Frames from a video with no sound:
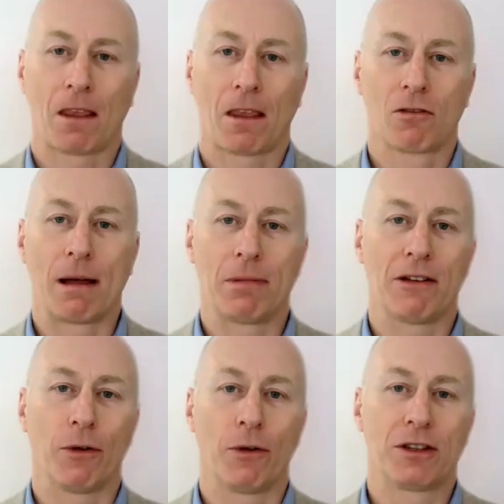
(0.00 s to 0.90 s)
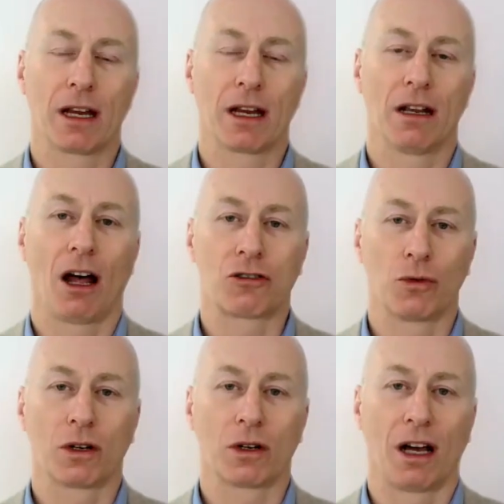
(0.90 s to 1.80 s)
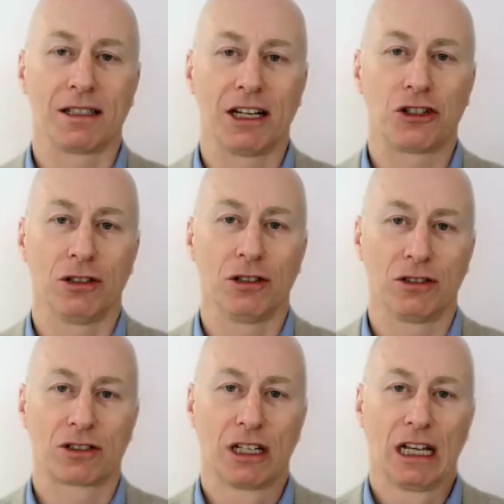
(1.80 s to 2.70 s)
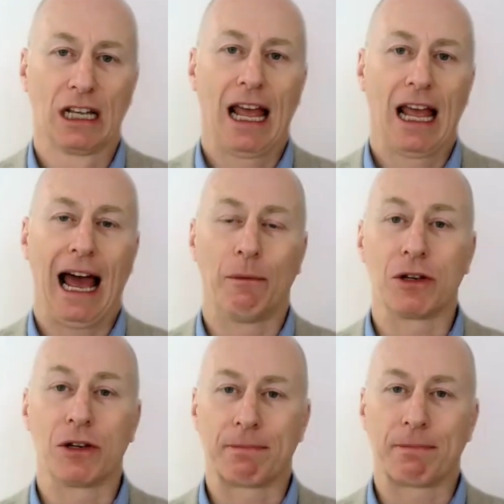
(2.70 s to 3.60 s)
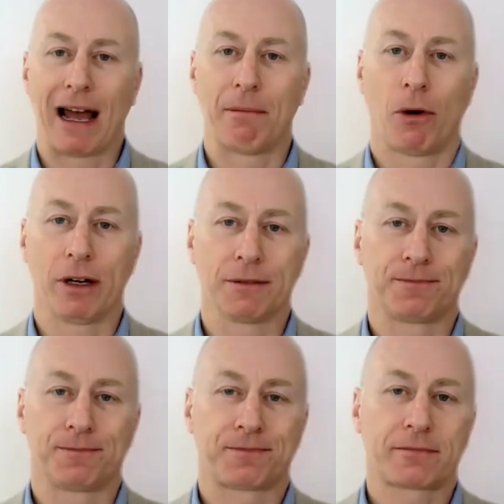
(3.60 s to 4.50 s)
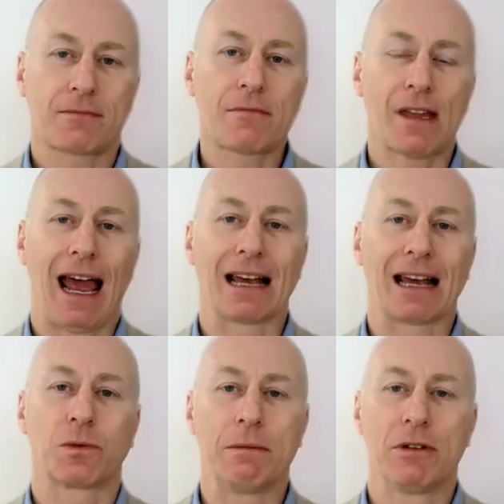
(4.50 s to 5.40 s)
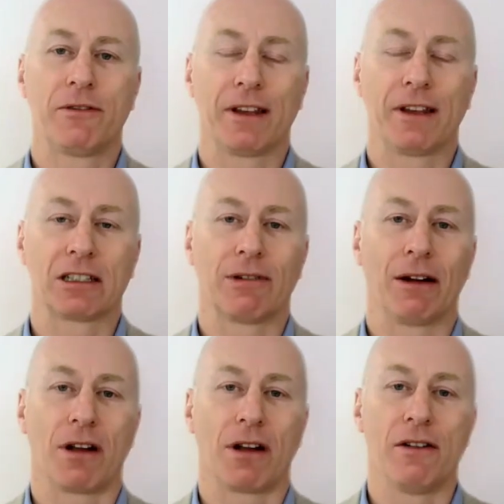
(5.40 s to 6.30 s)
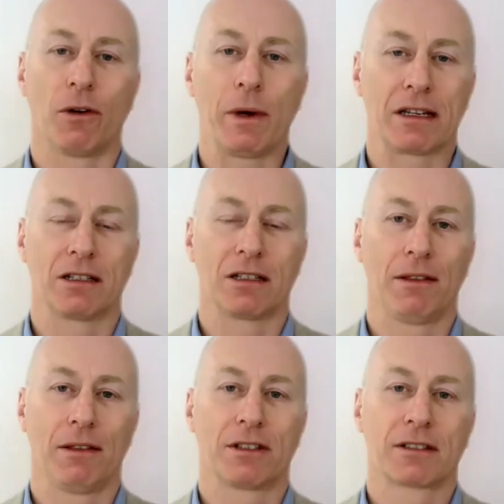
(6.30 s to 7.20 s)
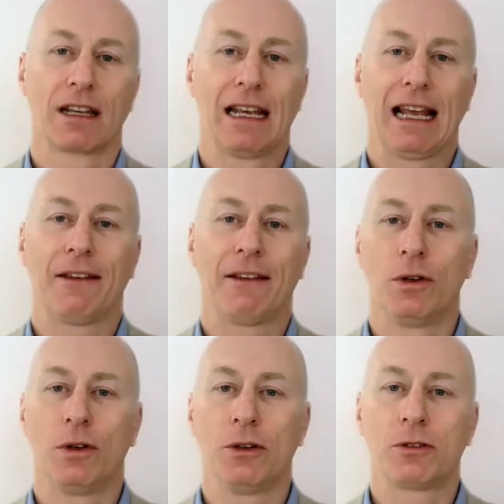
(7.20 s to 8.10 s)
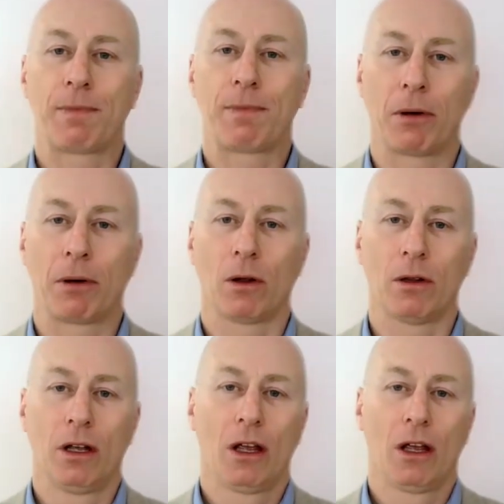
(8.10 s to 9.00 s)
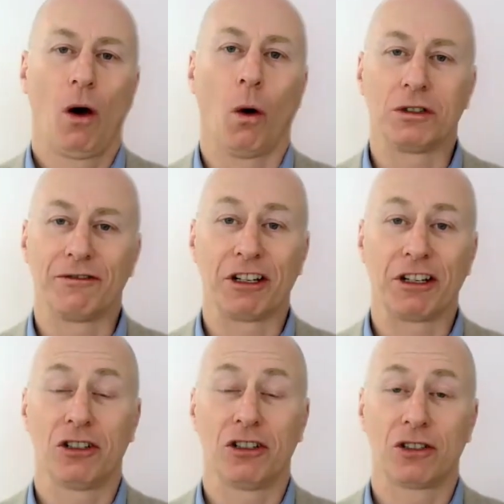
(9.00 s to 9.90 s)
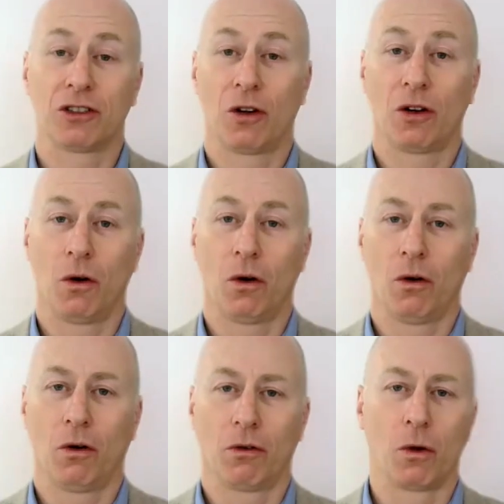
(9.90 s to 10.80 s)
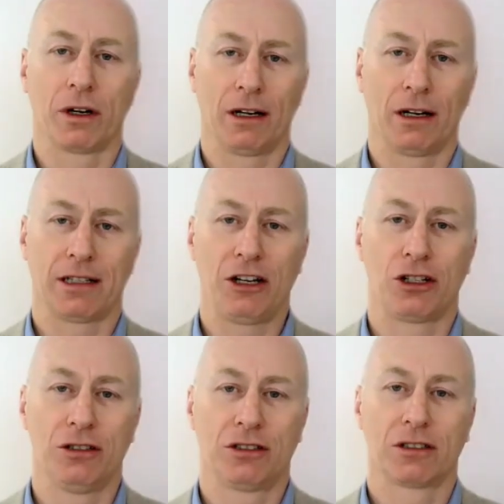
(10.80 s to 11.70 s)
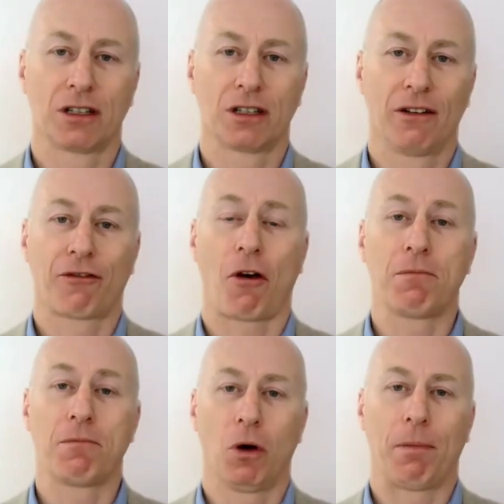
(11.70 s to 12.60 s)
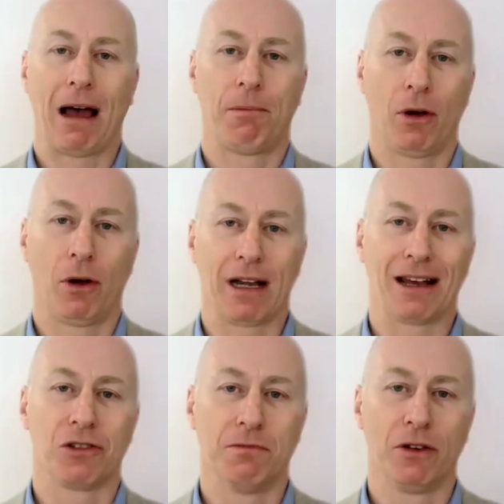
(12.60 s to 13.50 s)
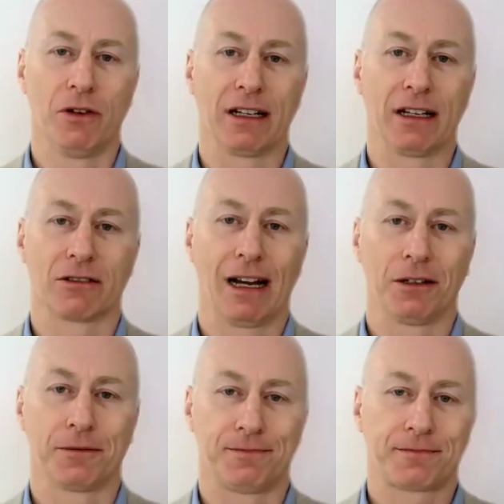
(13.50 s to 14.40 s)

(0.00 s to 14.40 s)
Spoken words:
Remember, if we're doing larger organizations and we're using PowerPoint, as we move things around over weeks and months, if you lose people or divisions or organizations from your PowerPoint as you move things around,